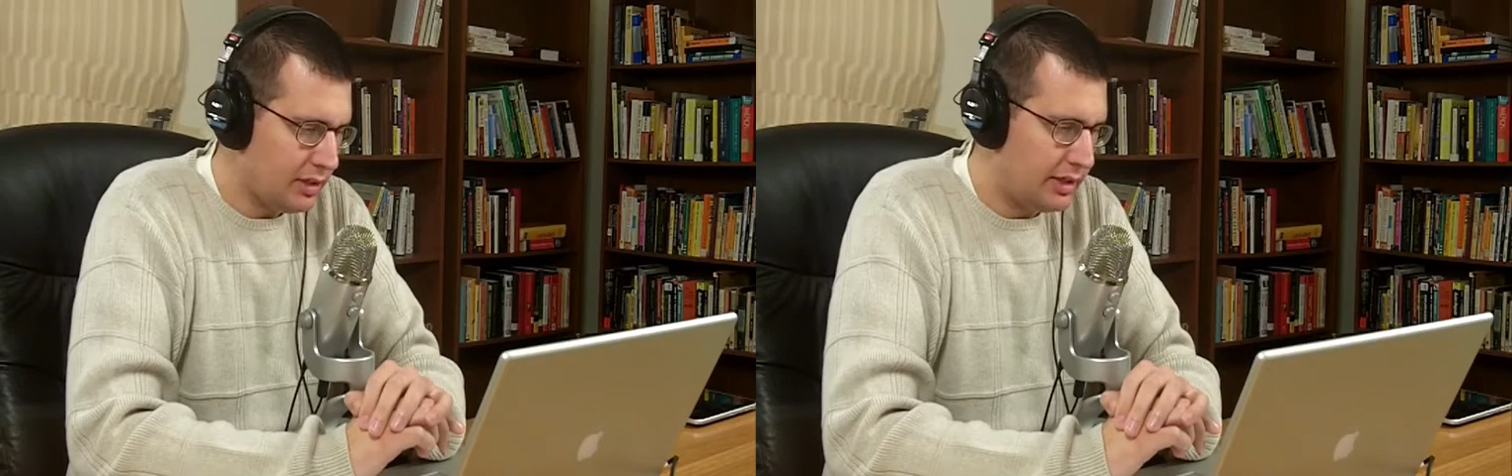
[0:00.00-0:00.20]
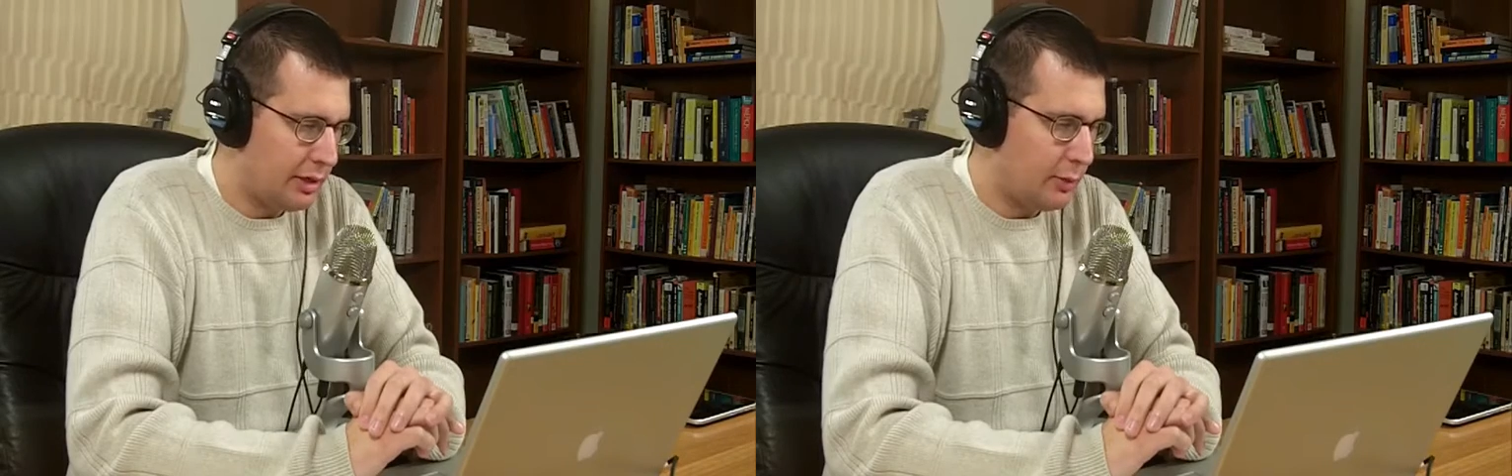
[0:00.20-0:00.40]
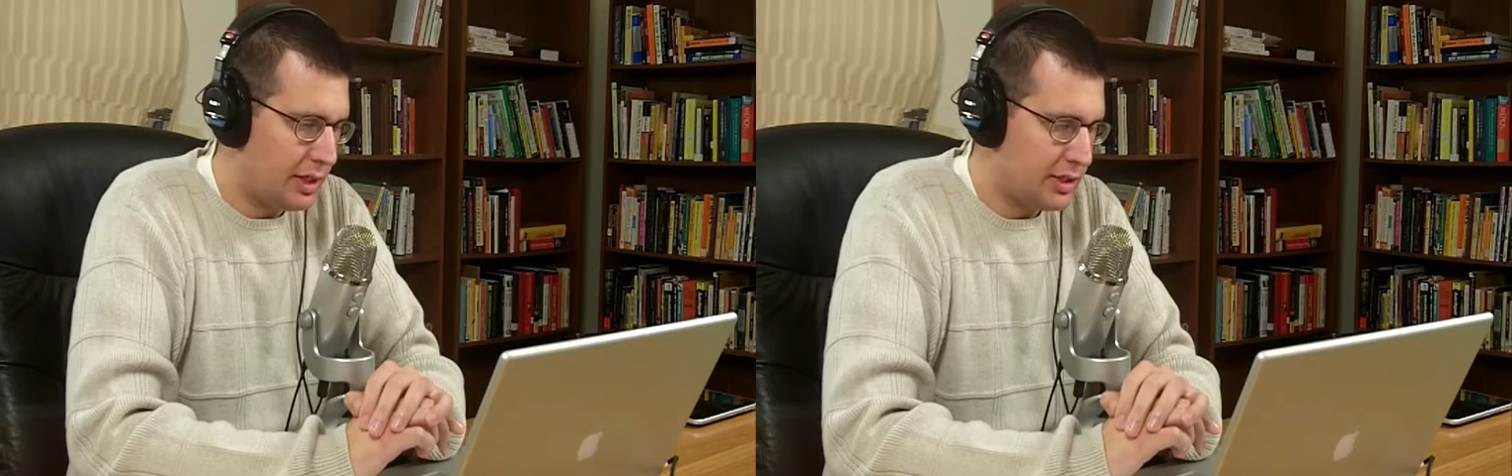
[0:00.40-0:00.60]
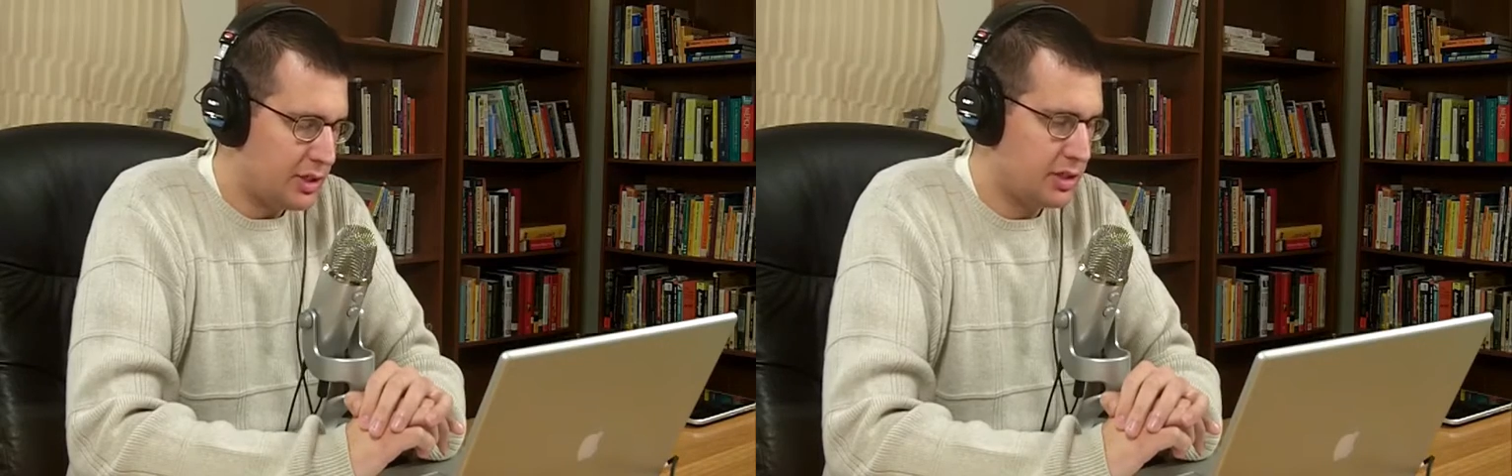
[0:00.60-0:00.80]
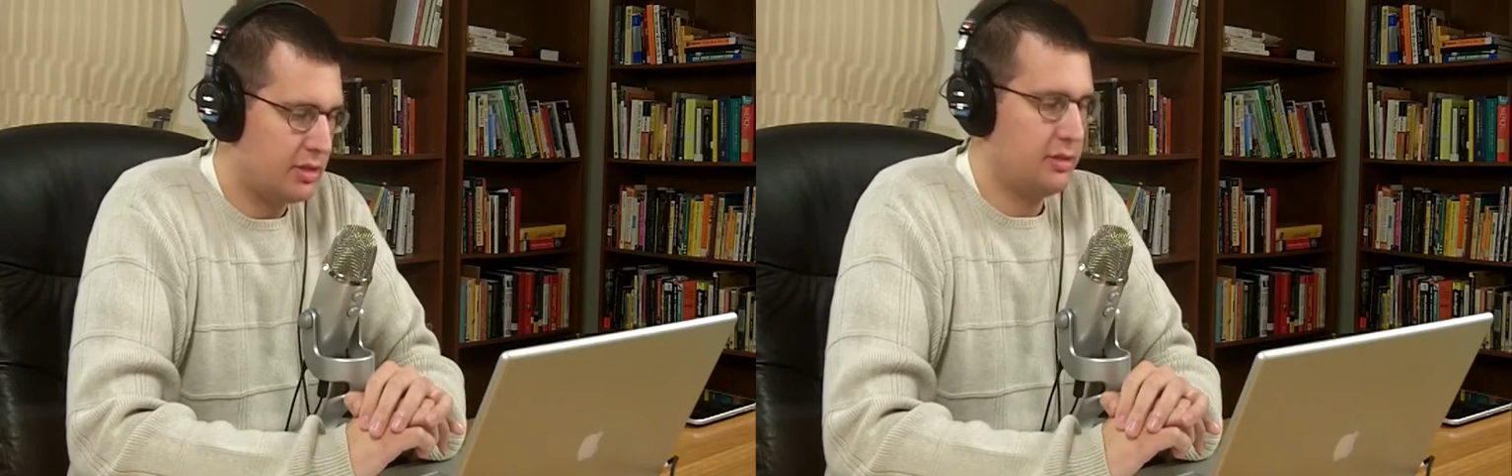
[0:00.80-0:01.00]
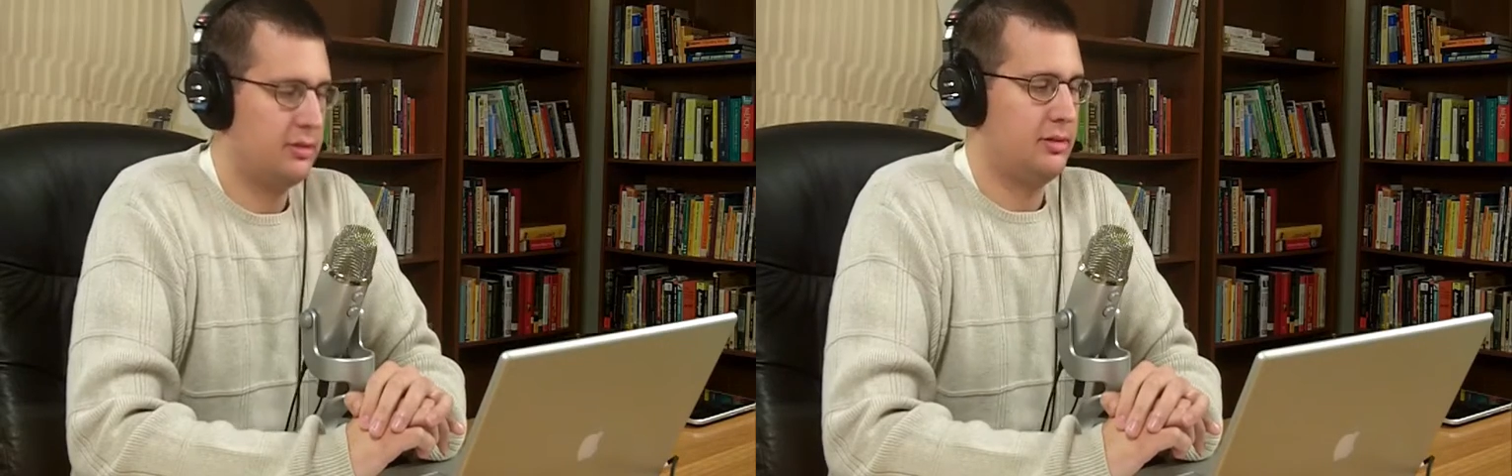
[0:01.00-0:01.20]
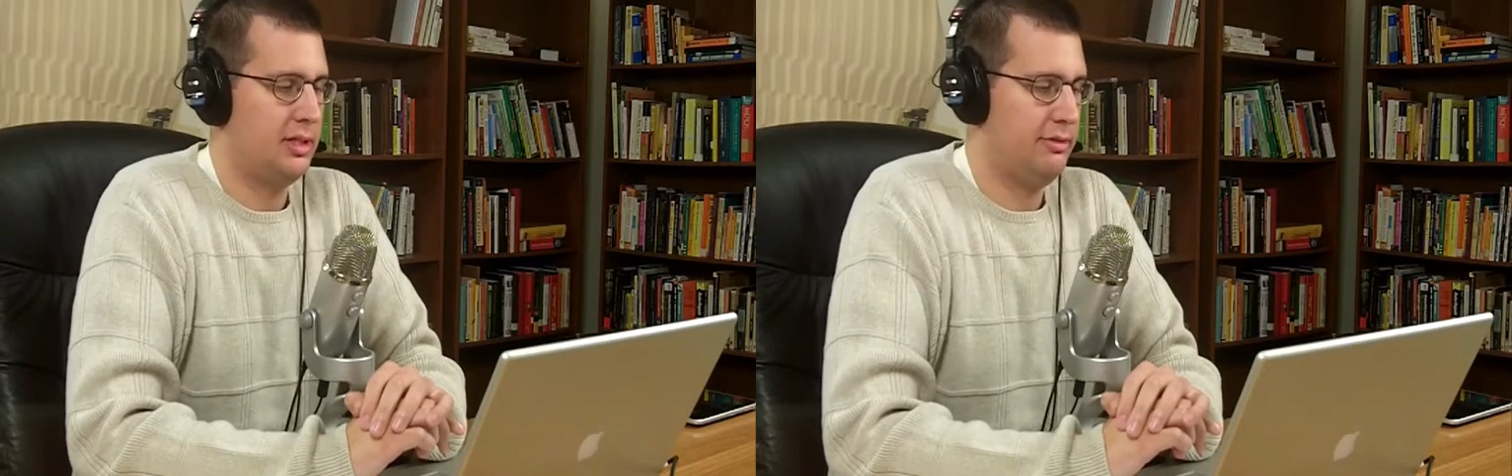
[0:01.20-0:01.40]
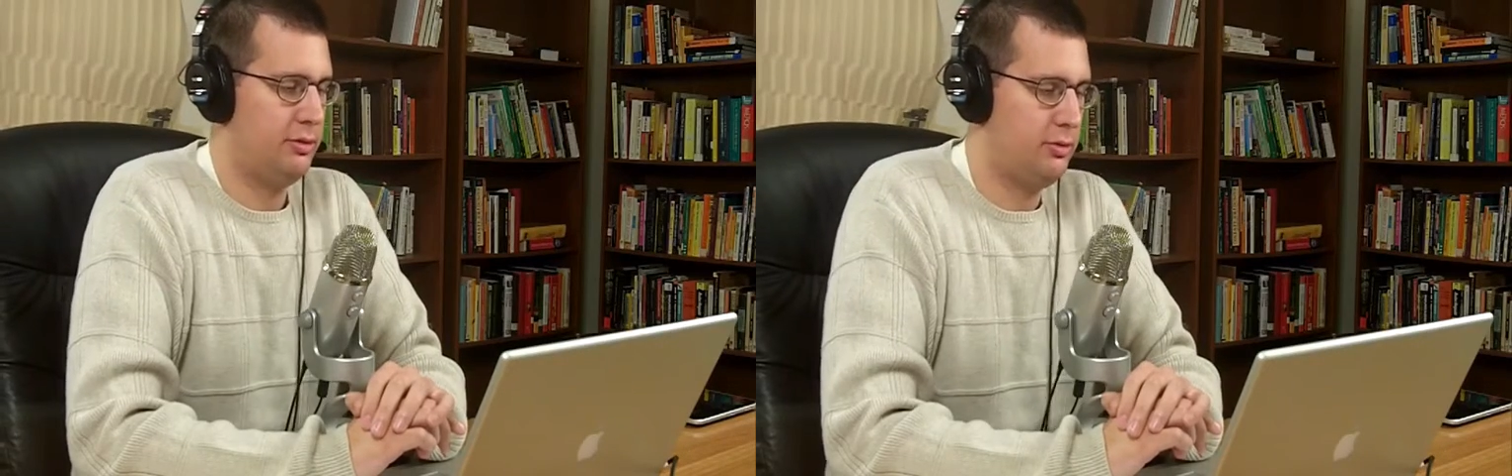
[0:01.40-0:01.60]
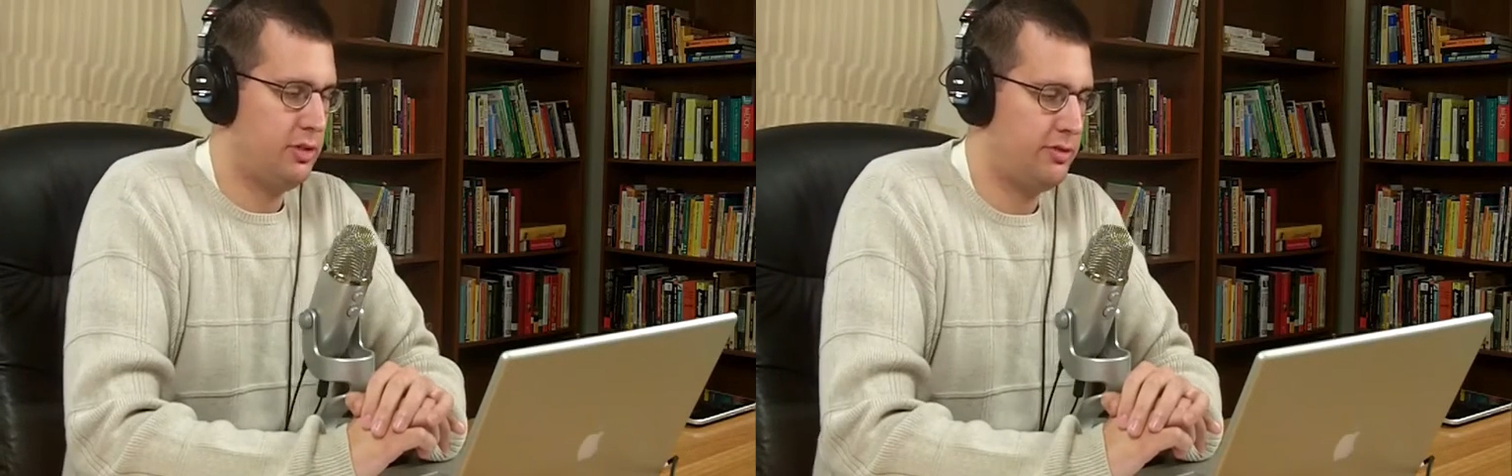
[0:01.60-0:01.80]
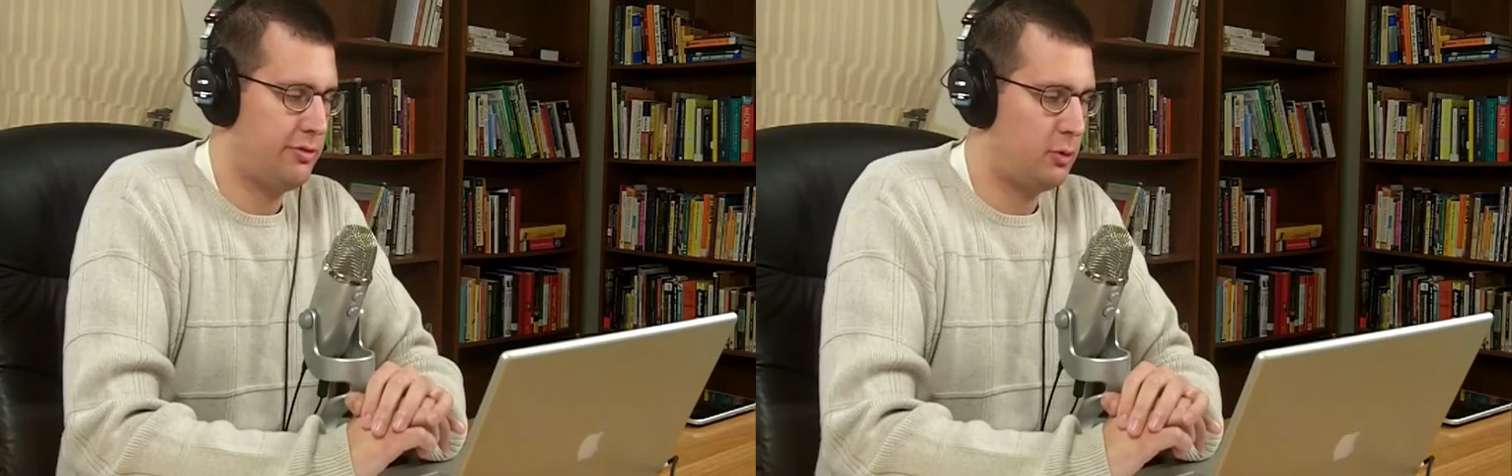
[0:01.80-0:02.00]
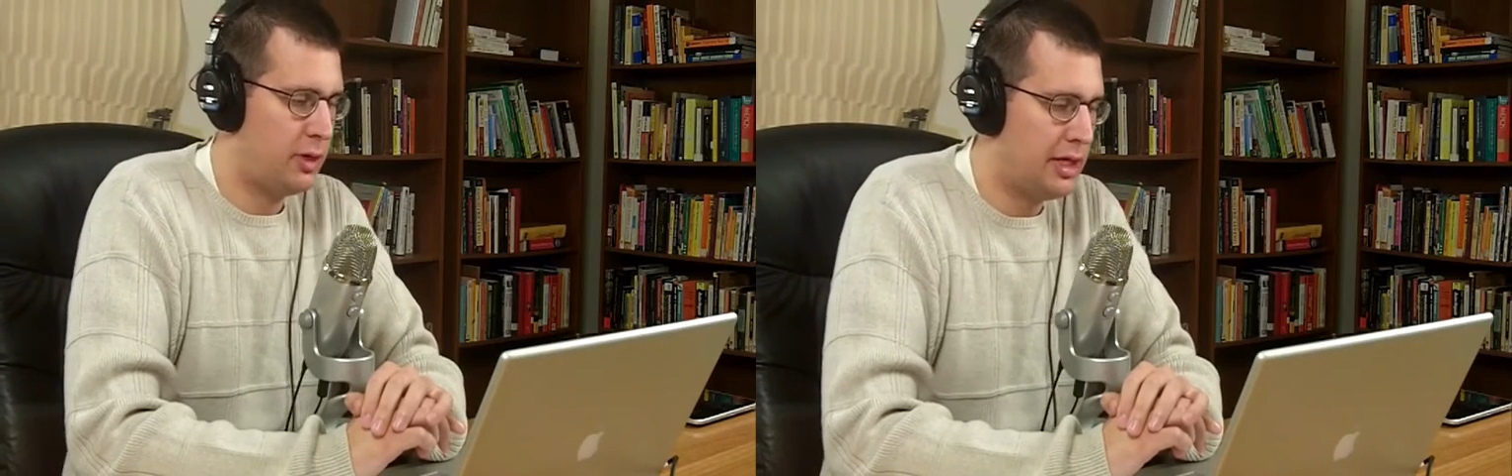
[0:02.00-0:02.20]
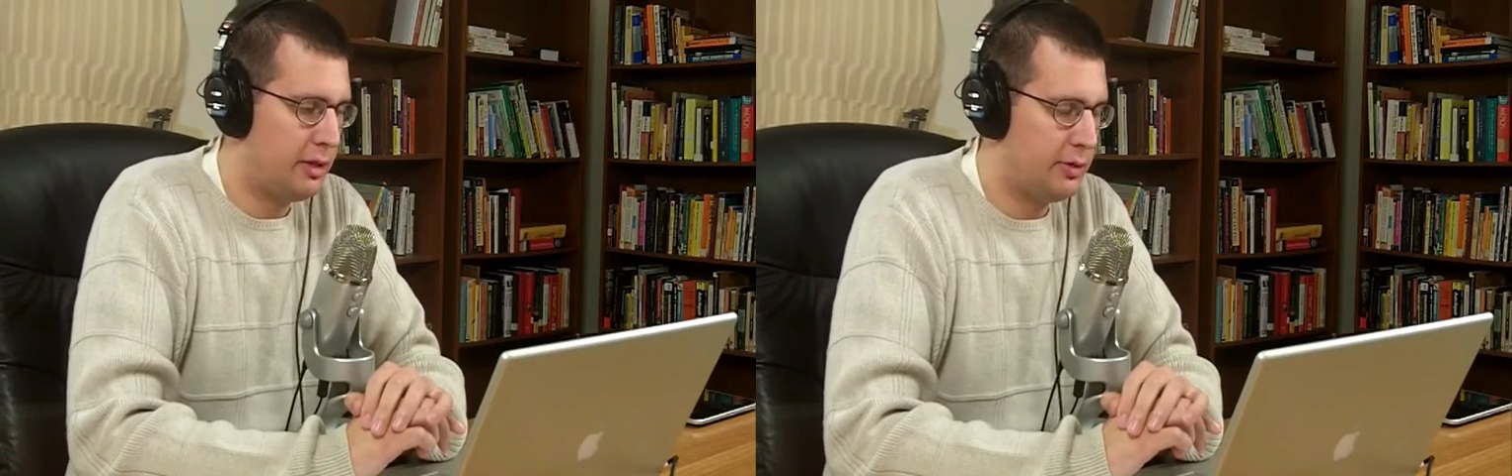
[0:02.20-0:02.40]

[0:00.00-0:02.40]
I've owned this for a while.